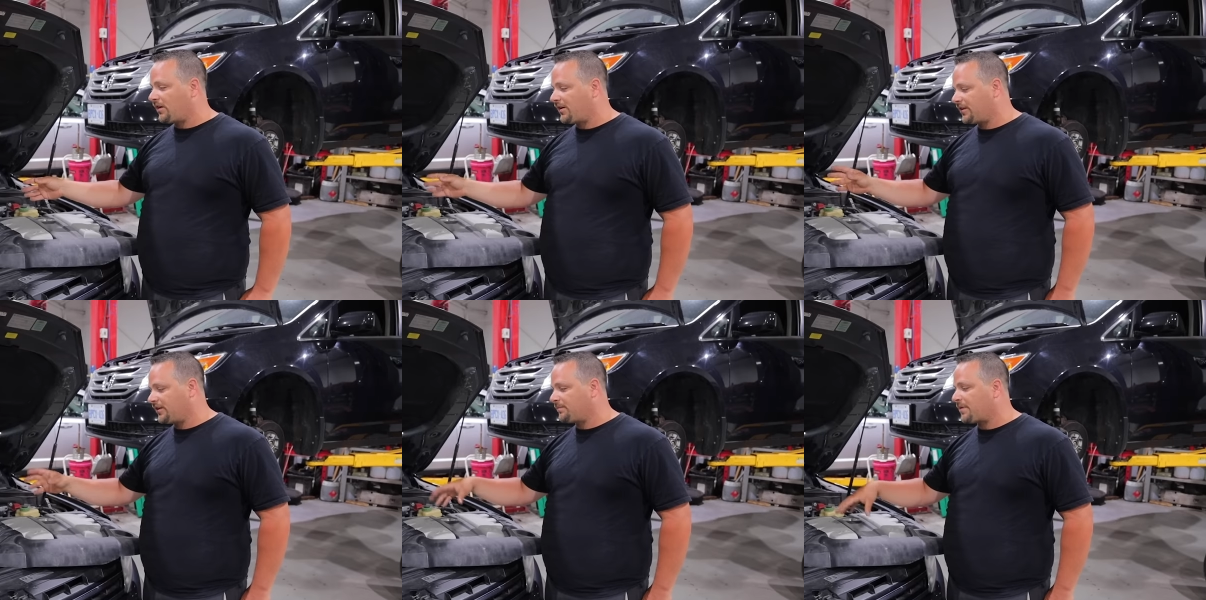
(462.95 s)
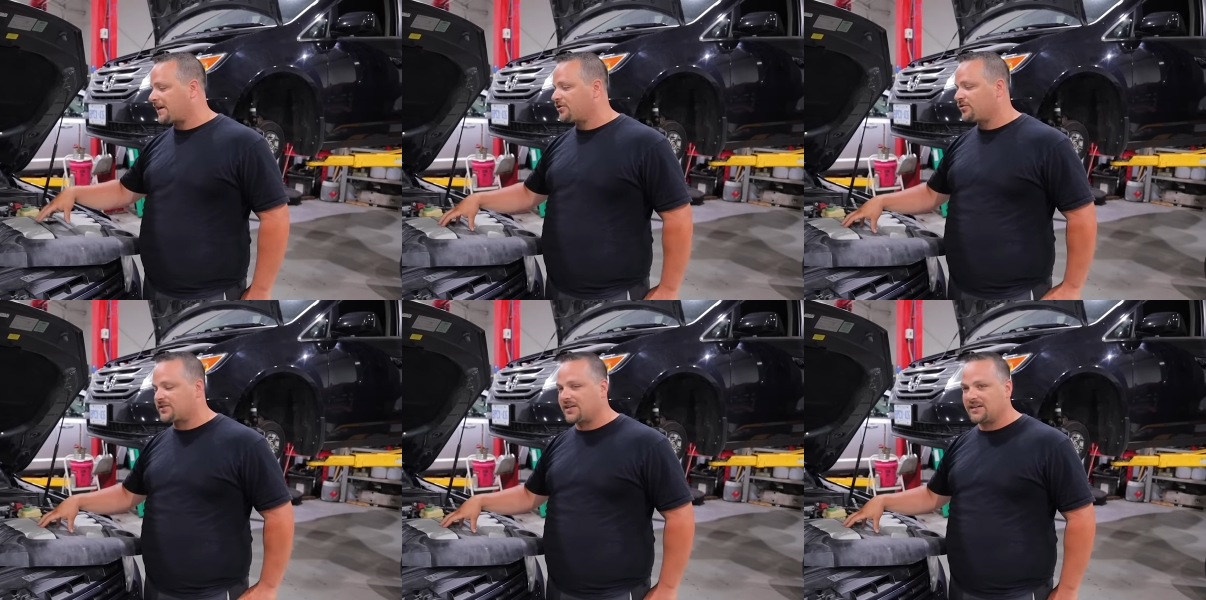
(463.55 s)
on the
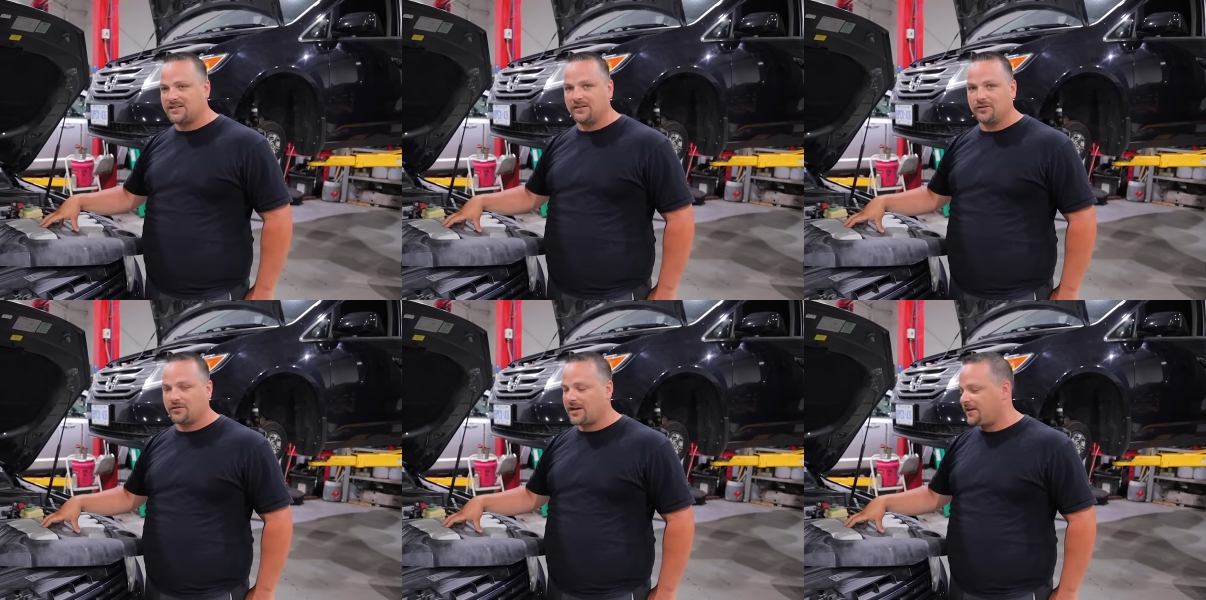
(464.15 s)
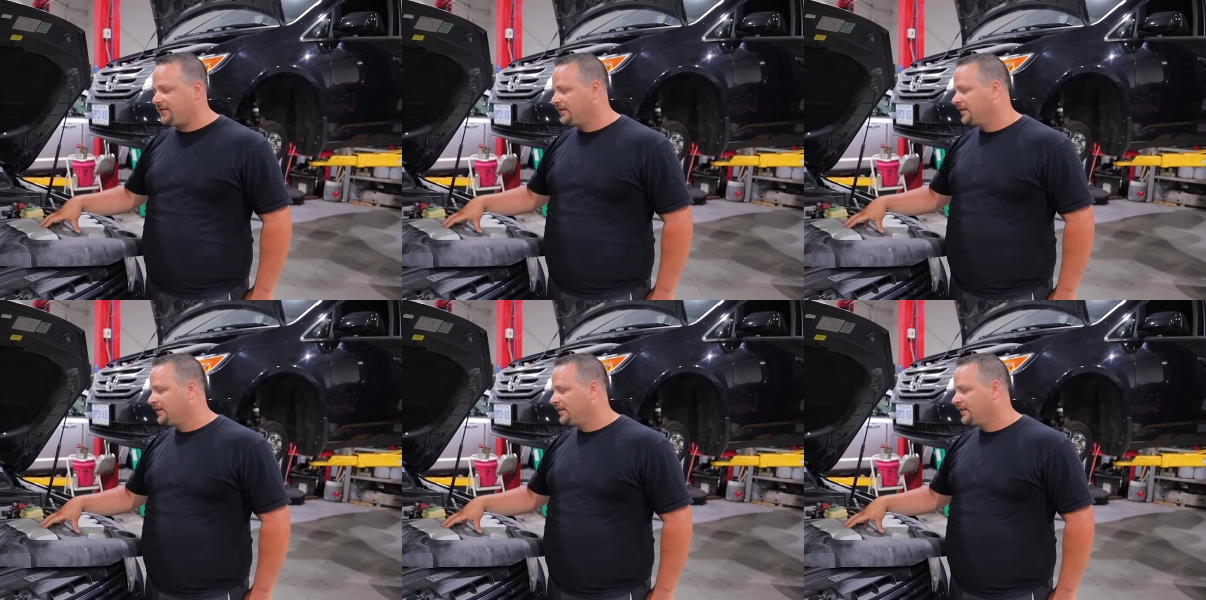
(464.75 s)
passenger side cylinder head.